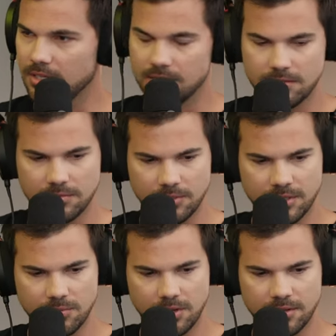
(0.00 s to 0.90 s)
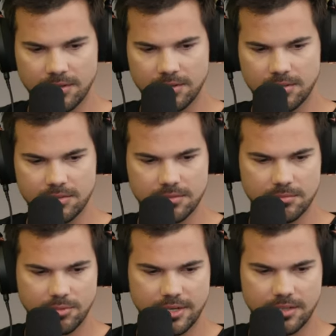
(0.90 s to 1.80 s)
And we didn't want her
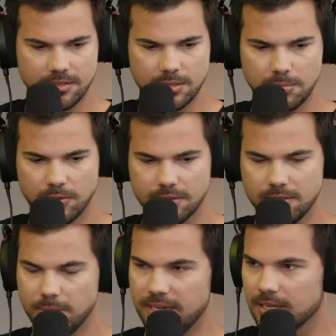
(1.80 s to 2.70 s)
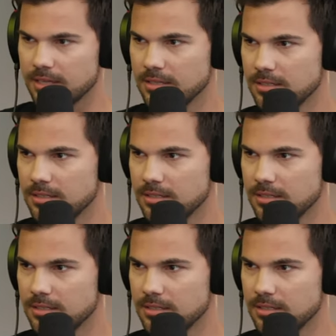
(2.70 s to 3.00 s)
breaking her poor little back.